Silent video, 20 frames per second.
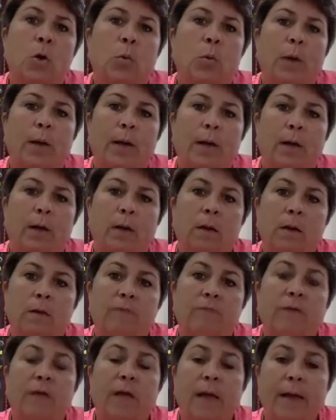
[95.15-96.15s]
Well,
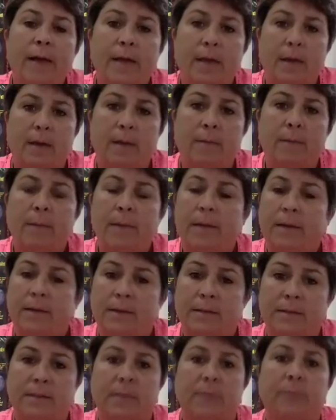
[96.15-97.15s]
volume
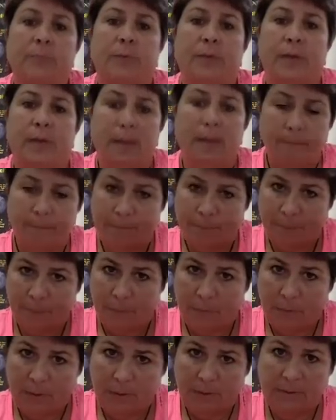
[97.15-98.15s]
is simply
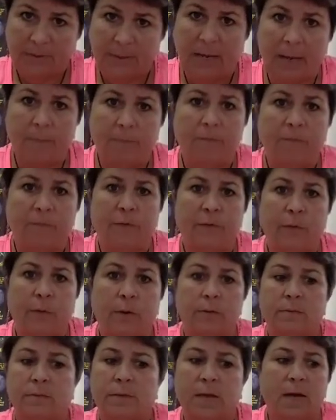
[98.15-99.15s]
the same for
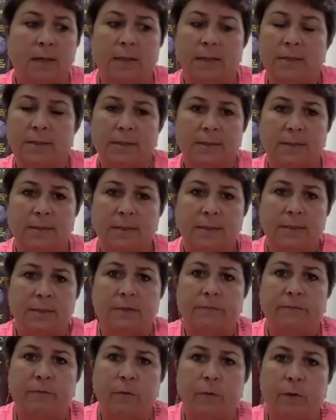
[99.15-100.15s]
solids as it
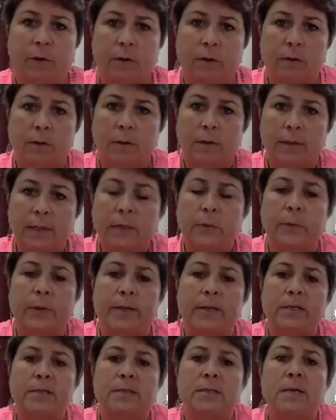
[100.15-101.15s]
is for
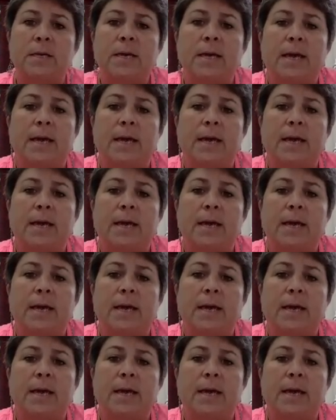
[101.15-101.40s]
liquids.